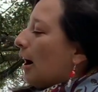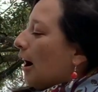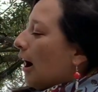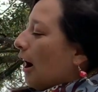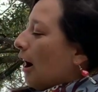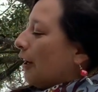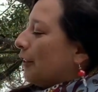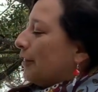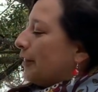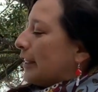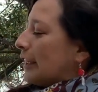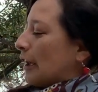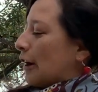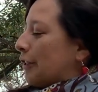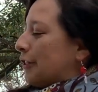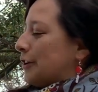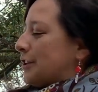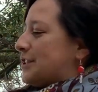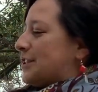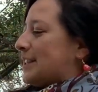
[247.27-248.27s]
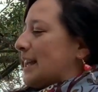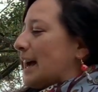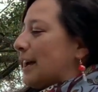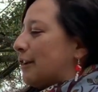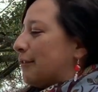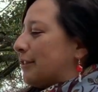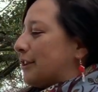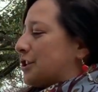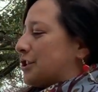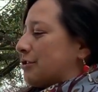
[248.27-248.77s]
On the other side
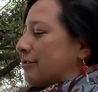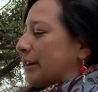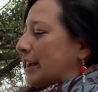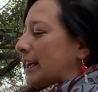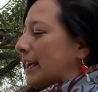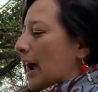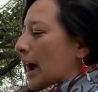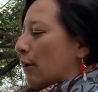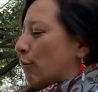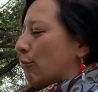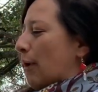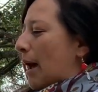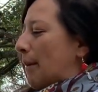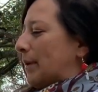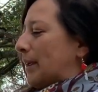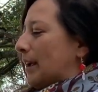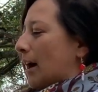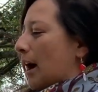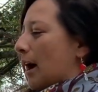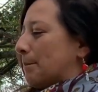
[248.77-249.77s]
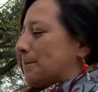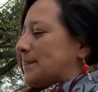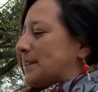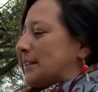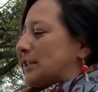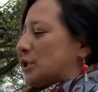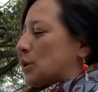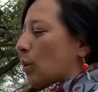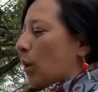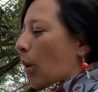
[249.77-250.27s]
of the tree, a rabbit hops
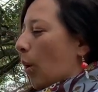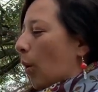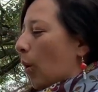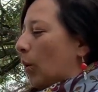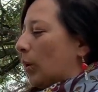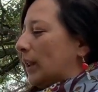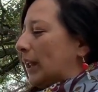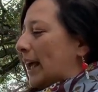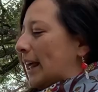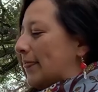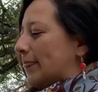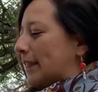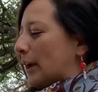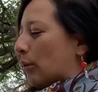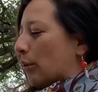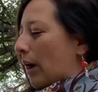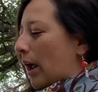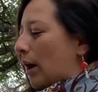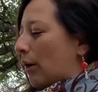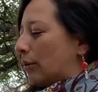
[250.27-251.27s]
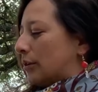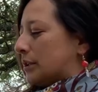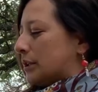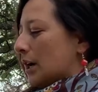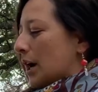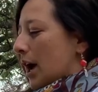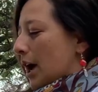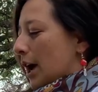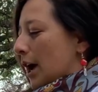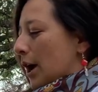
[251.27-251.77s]
into a hole in the ground.
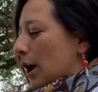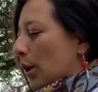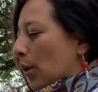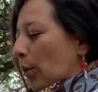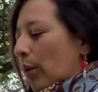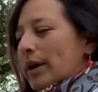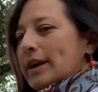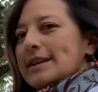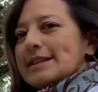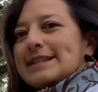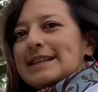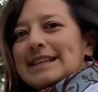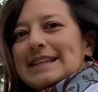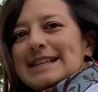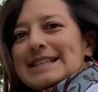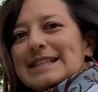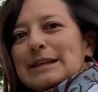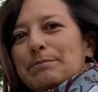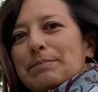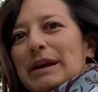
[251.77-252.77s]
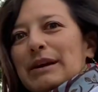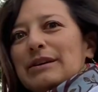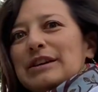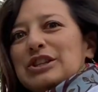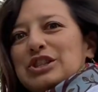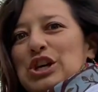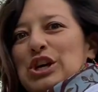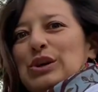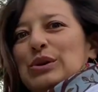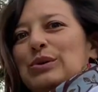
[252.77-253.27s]
Where is he disappearing
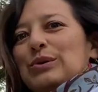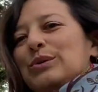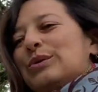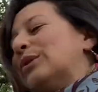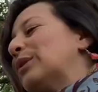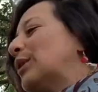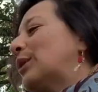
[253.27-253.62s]
to?